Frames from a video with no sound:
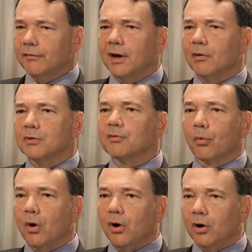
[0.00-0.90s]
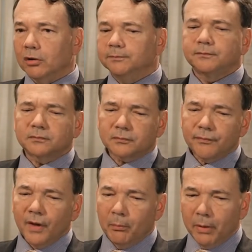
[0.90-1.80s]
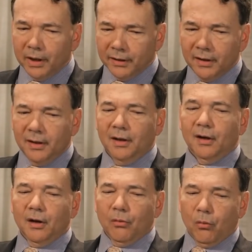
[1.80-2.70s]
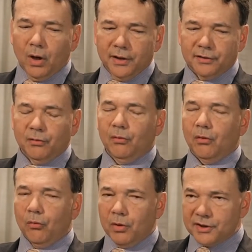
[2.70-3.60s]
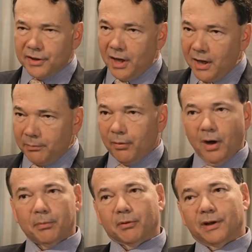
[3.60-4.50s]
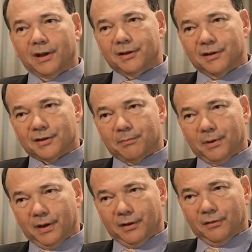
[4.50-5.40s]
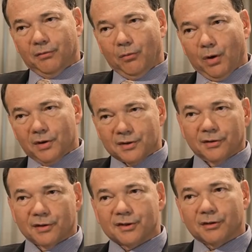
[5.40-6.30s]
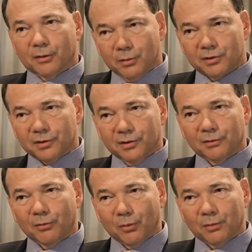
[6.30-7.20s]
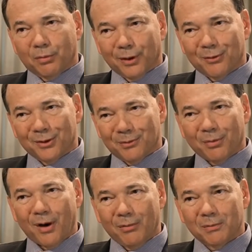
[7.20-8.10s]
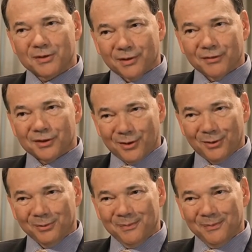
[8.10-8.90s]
that was wrong. But what was not properly anticipated was the solution would bring with it problems of its own.